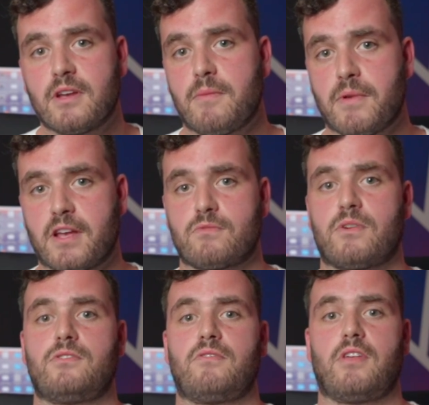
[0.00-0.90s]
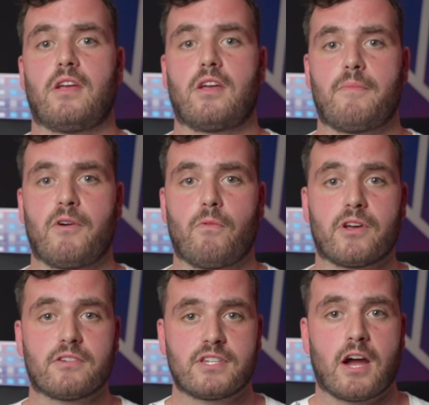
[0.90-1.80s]
because once you think about where
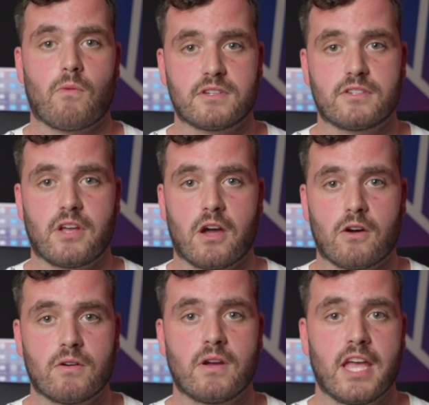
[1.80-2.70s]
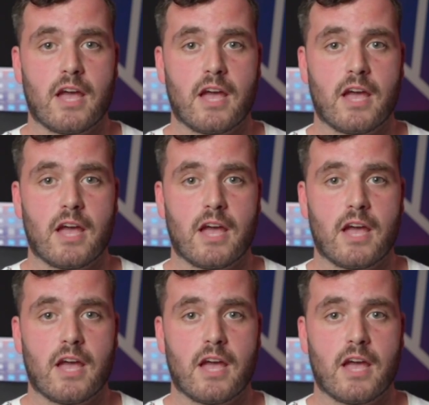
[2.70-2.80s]
your sound wants to go